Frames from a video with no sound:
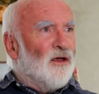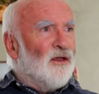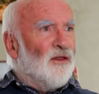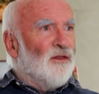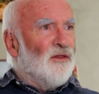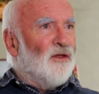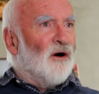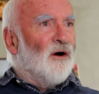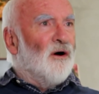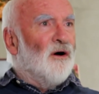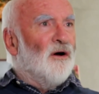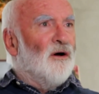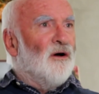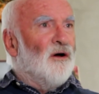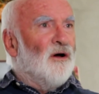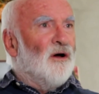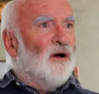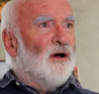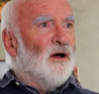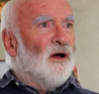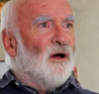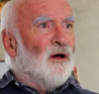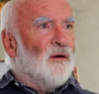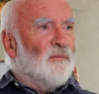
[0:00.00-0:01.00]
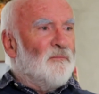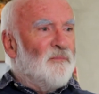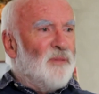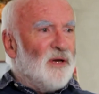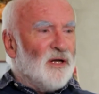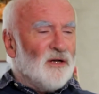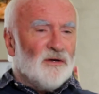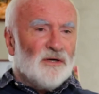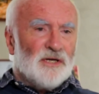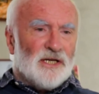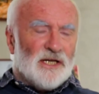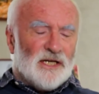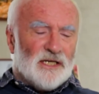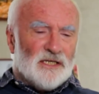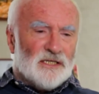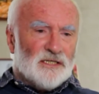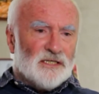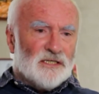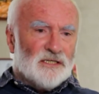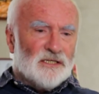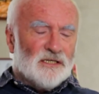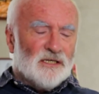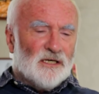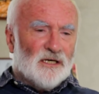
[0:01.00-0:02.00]
that
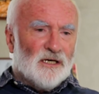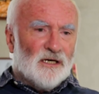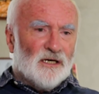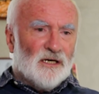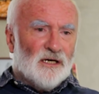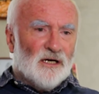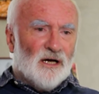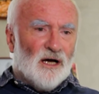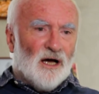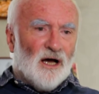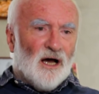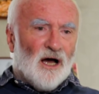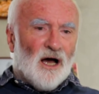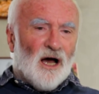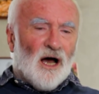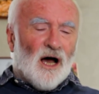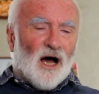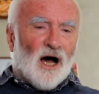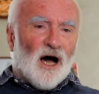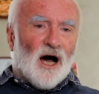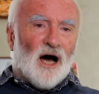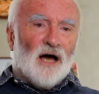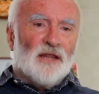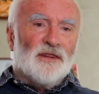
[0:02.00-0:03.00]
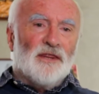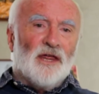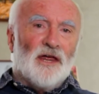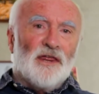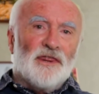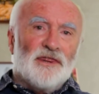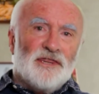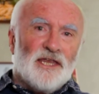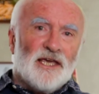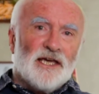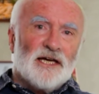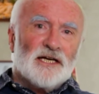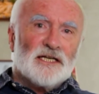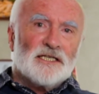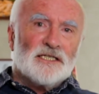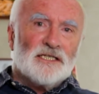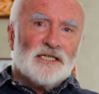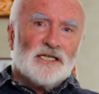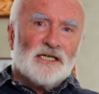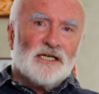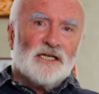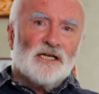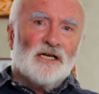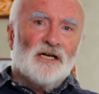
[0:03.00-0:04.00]
buildings are the
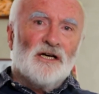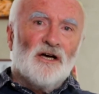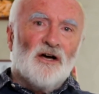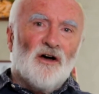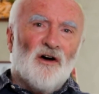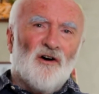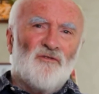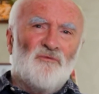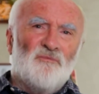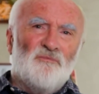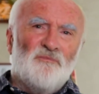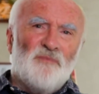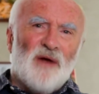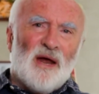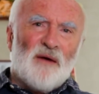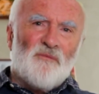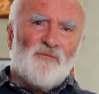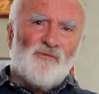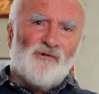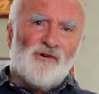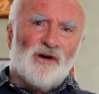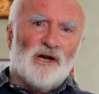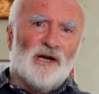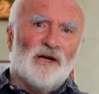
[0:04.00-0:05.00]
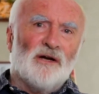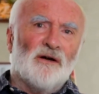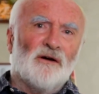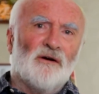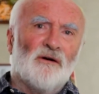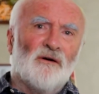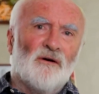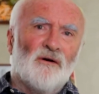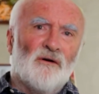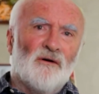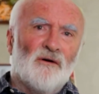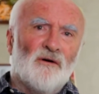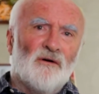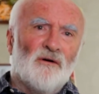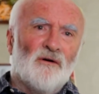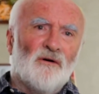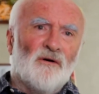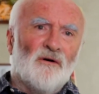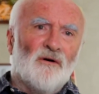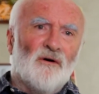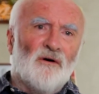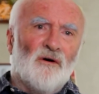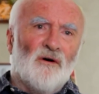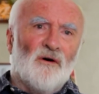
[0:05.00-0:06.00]
theatre of memory,
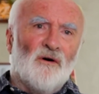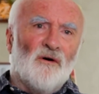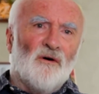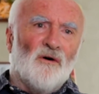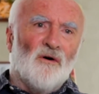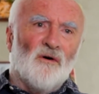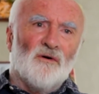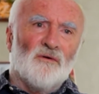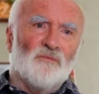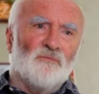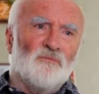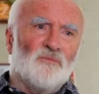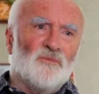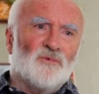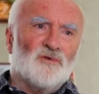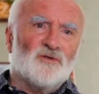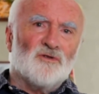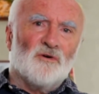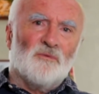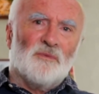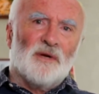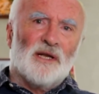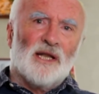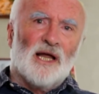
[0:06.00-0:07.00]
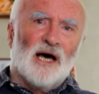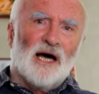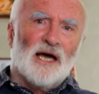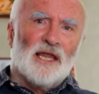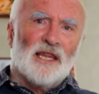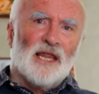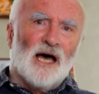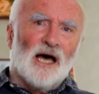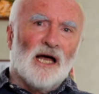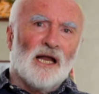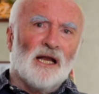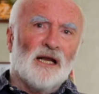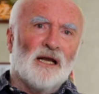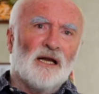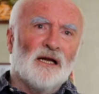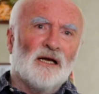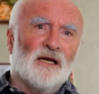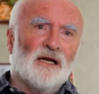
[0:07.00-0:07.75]
or something like that.